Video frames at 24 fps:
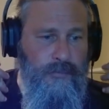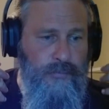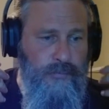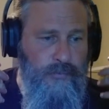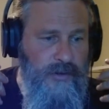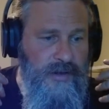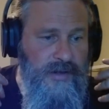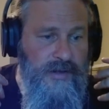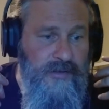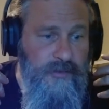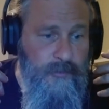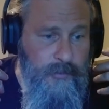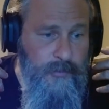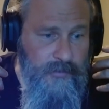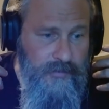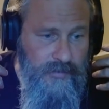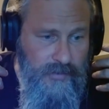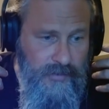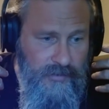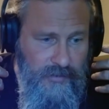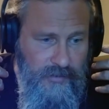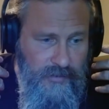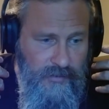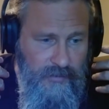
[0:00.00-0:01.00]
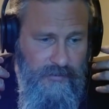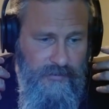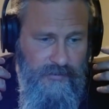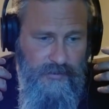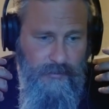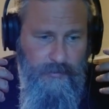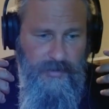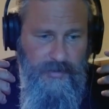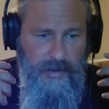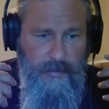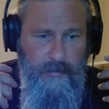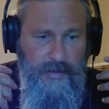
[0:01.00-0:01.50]
predispositions
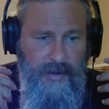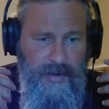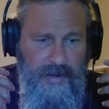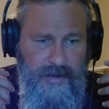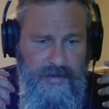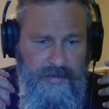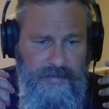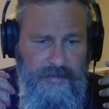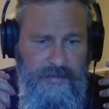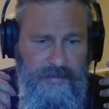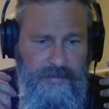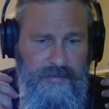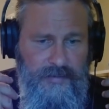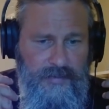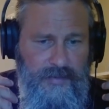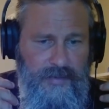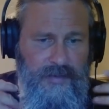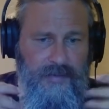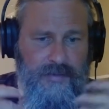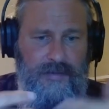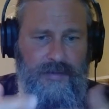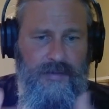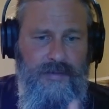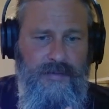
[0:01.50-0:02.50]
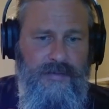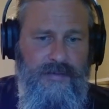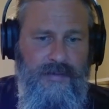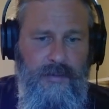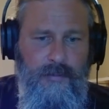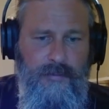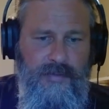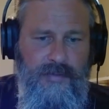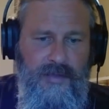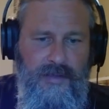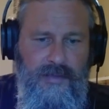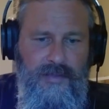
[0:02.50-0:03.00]
and my biases, this is
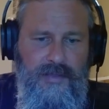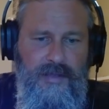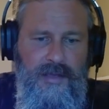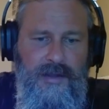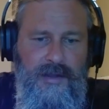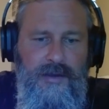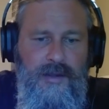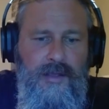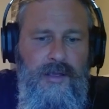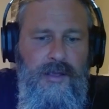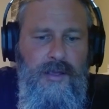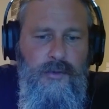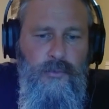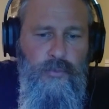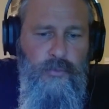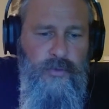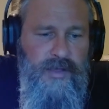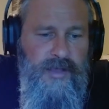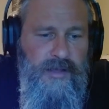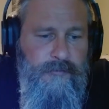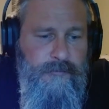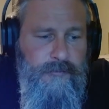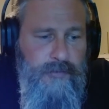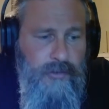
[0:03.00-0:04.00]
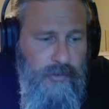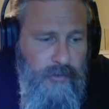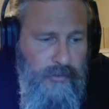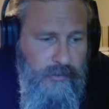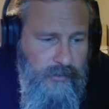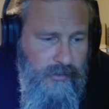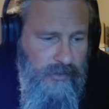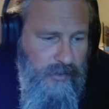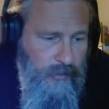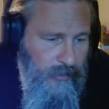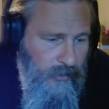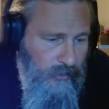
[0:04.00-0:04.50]
something that we have
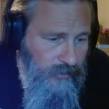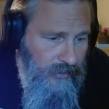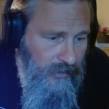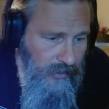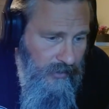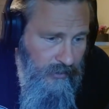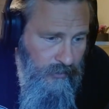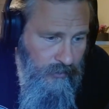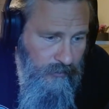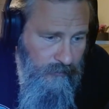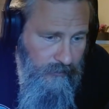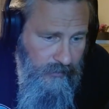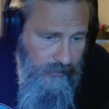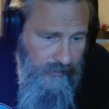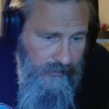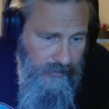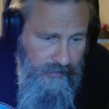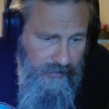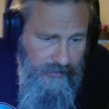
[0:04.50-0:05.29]
learned about the universe.